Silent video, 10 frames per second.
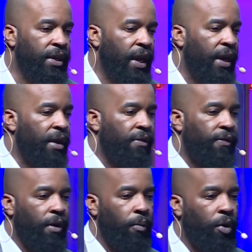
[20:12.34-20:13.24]
data,
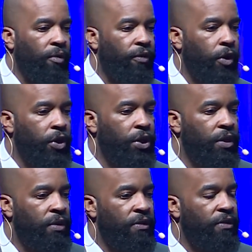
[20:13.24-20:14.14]
firmware
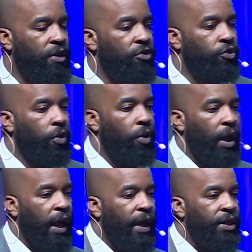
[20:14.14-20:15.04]
versions, control
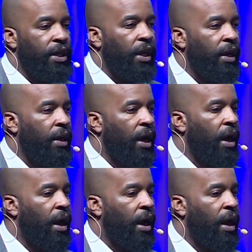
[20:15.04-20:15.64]
logic,